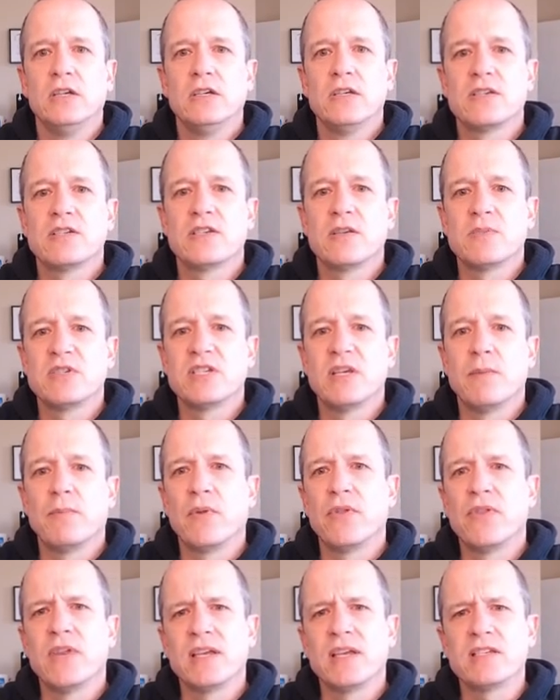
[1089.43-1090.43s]
some simple
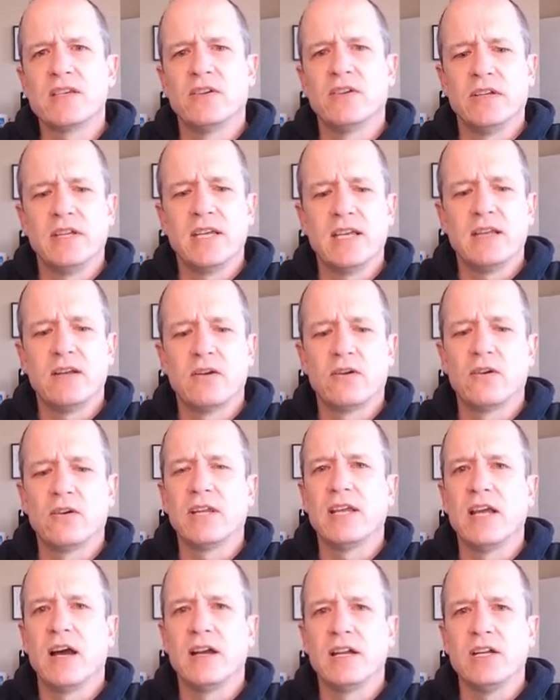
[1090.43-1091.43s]
things that you'll need
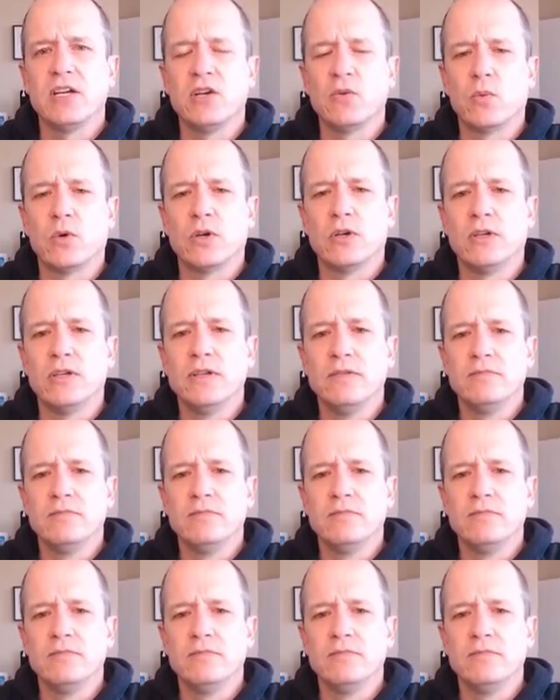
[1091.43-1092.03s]
early on in your world.